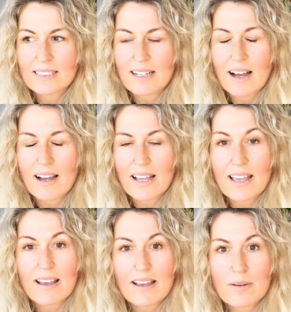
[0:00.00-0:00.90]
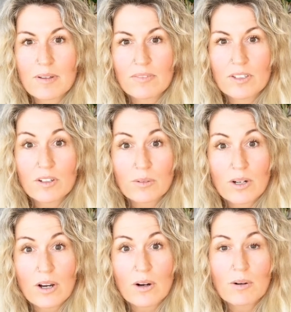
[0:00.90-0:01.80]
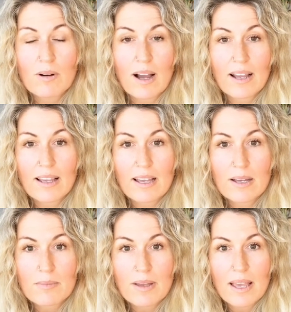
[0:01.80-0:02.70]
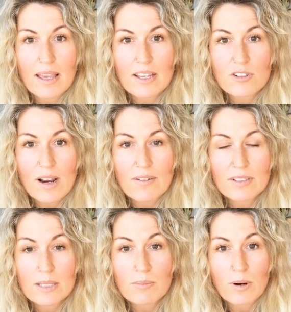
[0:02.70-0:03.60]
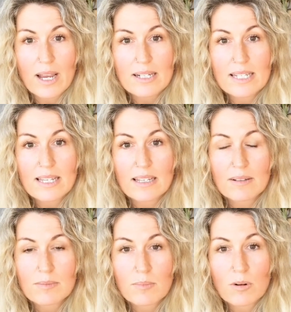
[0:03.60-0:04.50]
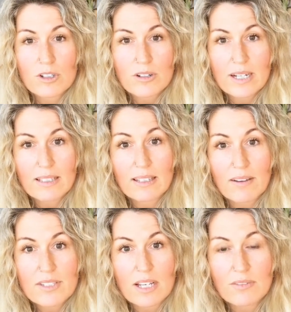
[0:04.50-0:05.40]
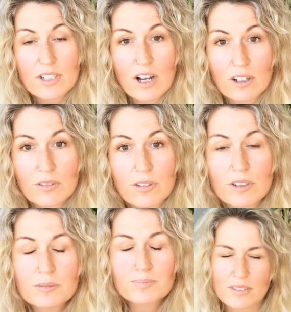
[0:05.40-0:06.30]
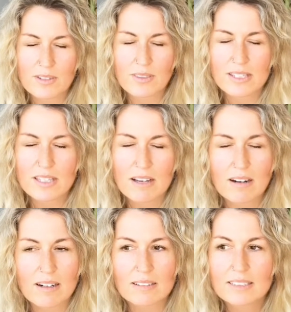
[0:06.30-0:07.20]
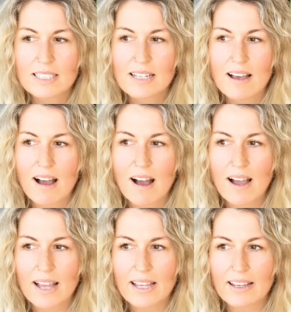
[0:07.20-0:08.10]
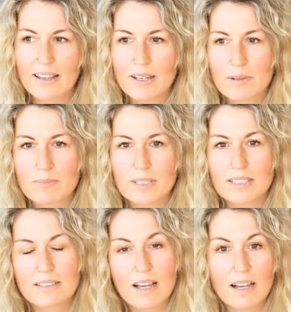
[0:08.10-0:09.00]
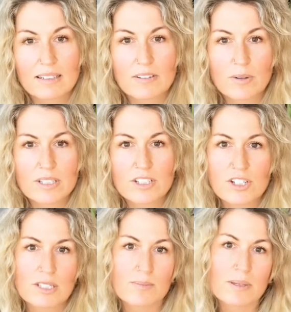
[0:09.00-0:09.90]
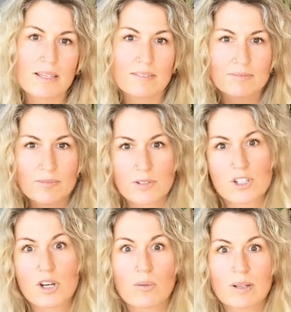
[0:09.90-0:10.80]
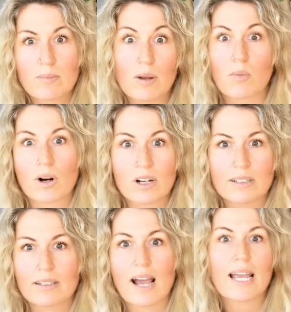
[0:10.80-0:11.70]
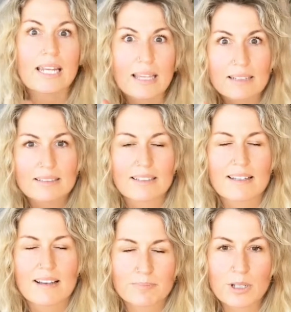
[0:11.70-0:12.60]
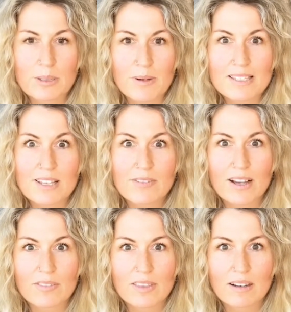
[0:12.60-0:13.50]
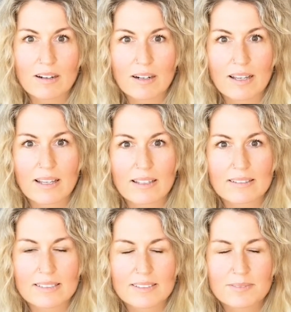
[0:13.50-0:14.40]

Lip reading: I am, if you don't know, I am a traveling branding, portrait, and lifestyle photographer. So this year I am not going to just be showing my work and hiding, putting myself out there and